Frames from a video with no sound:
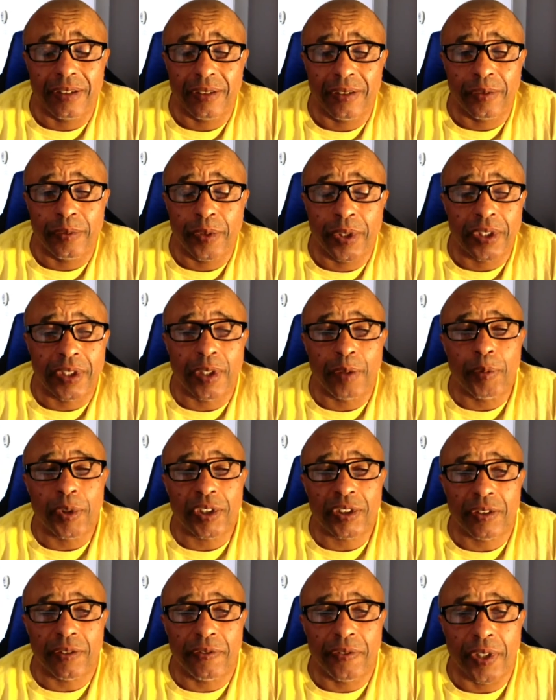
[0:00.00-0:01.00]
what that
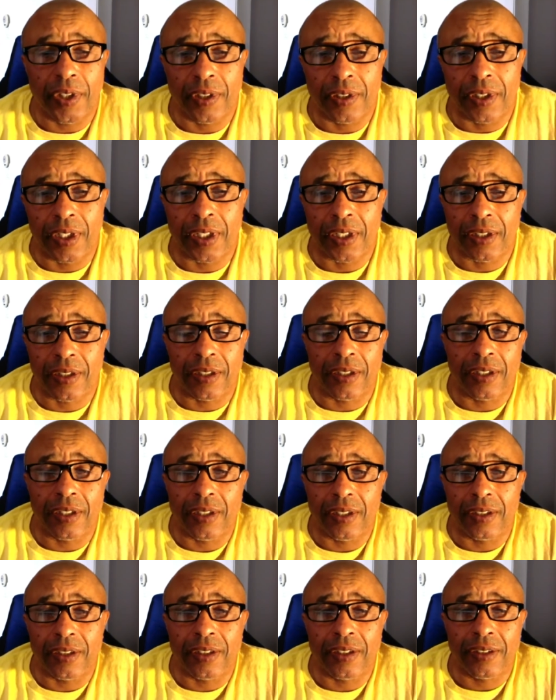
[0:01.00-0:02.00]
must have felt like.
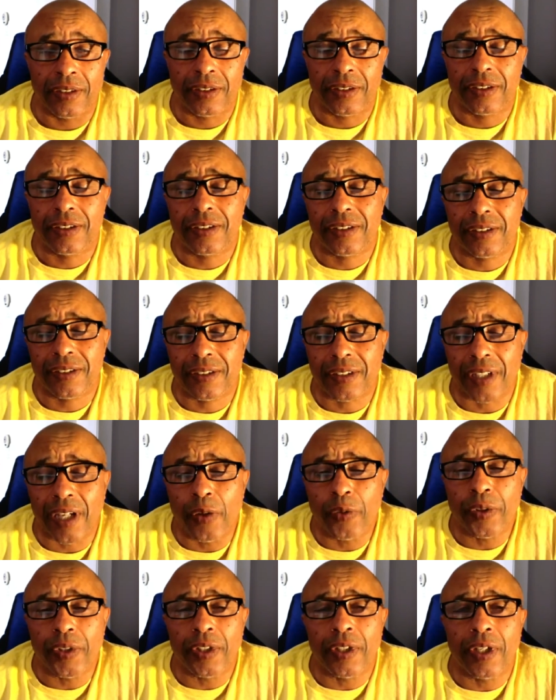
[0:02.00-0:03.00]
It
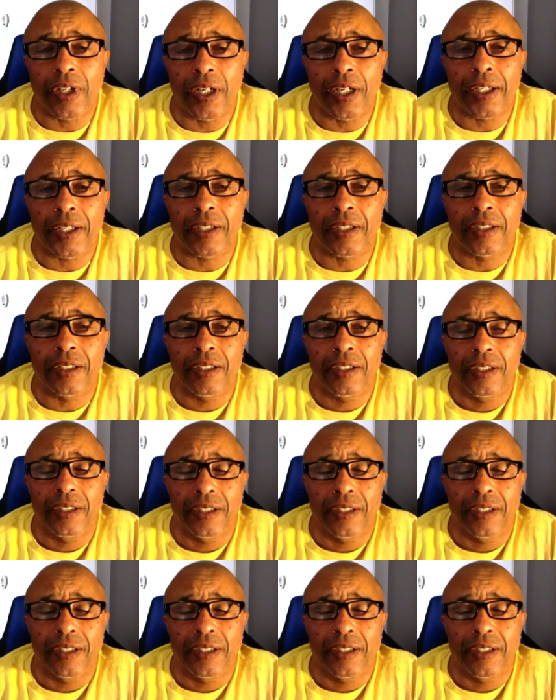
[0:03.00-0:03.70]
sounded like